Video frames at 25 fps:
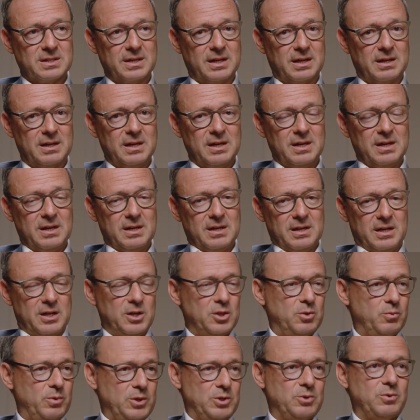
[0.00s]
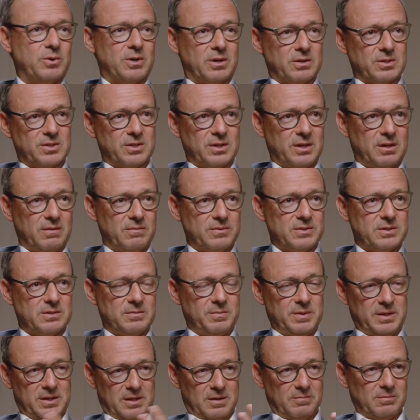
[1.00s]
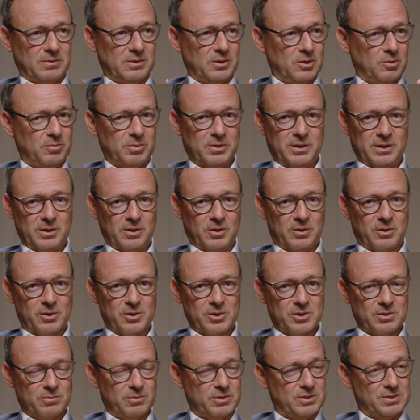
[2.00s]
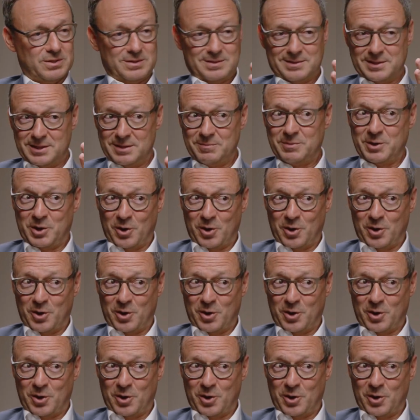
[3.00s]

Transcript: that either we do it ourselves to become global and large, which is going to be